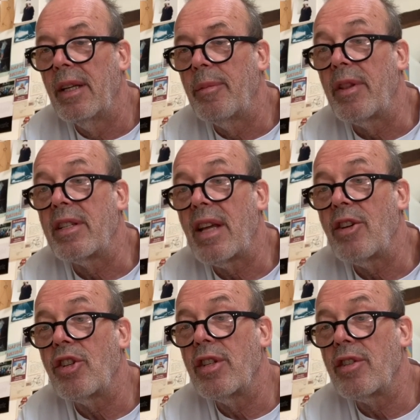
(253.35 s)
but the
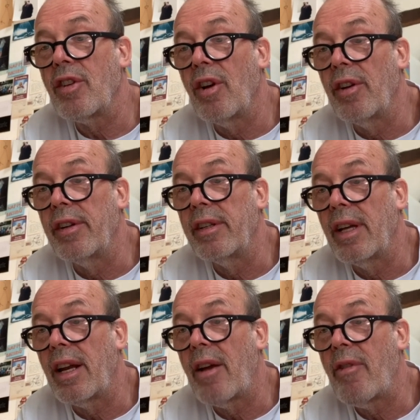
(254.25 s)
tension is gone,
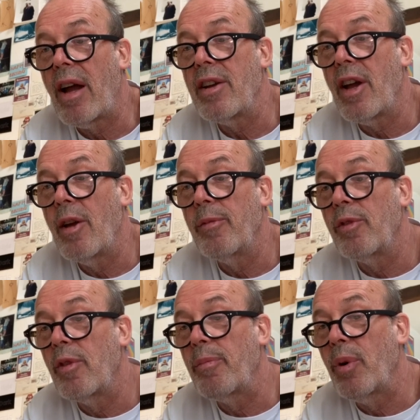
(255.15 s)
and I ride home
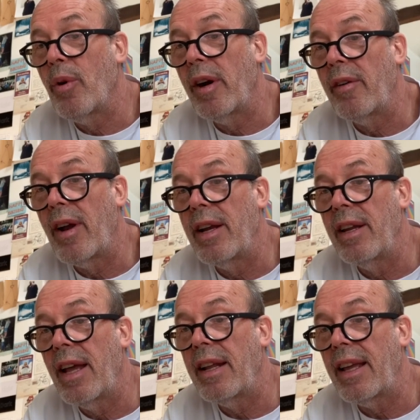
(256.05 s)
through the pouring rain
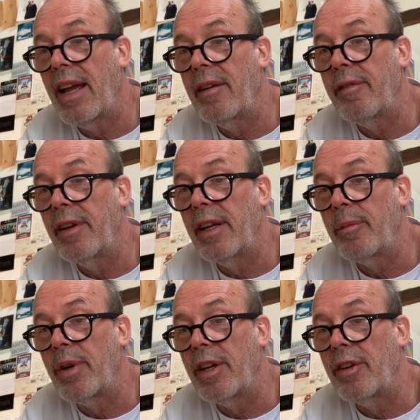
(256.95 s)
yet again feeling
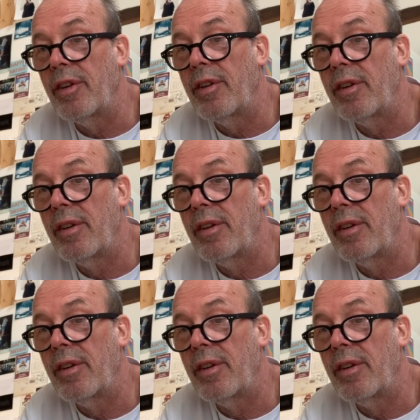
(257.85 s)
pretty good.